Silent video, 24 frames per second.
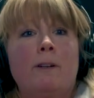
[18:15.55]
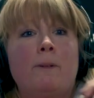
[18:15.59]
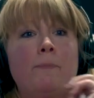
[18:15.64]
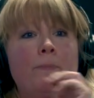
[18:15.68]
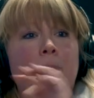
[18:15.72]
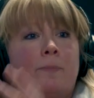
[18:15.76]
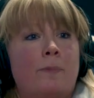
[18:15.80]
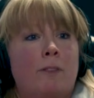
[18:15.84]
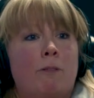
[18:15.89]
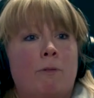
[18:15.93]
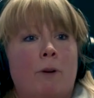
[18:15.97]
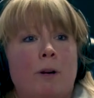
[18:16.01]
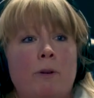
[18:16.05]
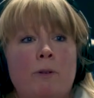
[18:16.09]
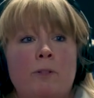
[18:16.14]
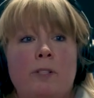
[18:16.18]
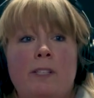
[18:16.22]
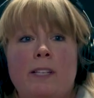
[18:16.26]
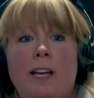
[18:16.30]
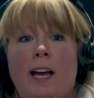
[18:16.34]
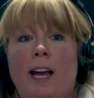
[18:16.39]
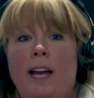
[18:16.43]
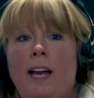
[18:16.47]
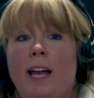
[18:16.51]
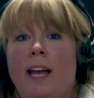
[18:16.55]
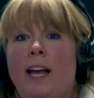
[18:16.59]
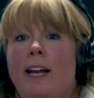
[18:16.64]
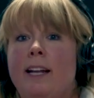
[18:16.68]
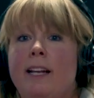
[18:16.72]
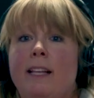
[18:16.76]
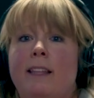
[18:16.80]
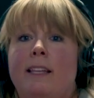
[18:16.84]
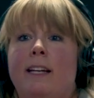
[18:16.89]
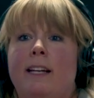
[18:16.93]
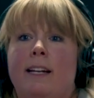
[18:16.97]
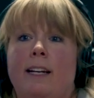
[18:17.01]
throws
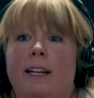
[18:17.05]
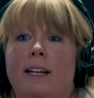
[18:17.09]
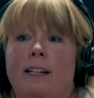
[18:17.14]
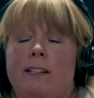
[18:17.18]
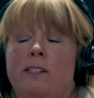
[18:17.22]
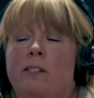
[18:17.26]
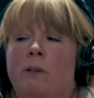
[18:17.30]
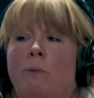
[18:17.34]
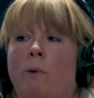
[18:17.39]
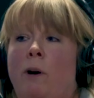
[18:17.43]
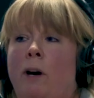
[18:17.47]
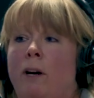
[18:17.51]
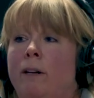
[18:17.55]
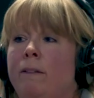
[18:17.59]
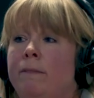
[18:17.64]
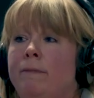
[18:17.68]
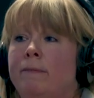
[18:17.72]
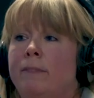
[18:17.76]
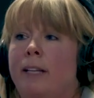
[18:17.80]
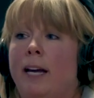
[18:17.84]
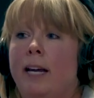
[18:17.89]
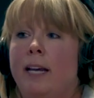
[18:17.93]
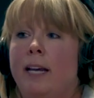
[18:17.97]
anything against the wall. Like,